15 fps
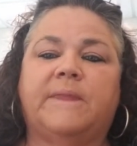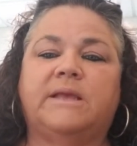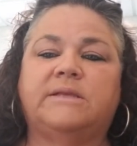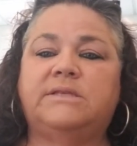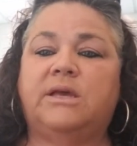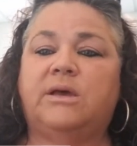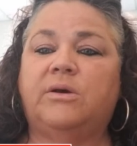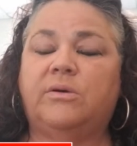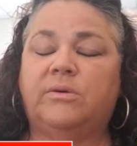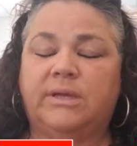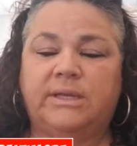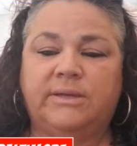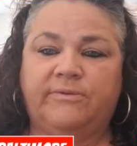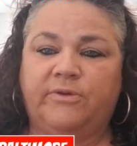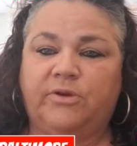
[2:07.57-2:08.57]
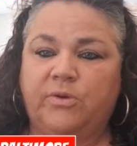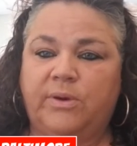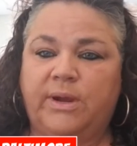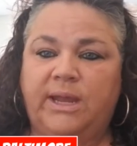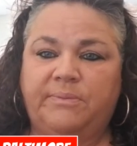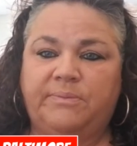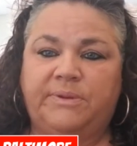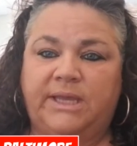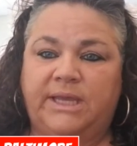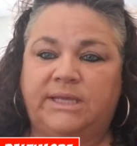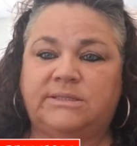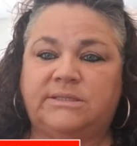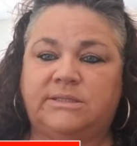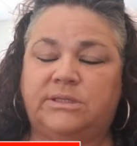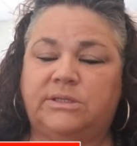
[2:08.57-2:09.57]
So great
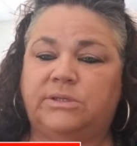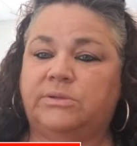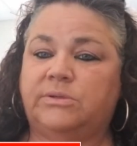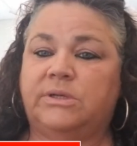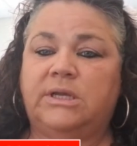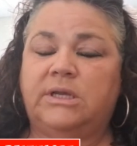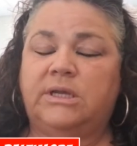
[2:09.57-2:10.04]
place to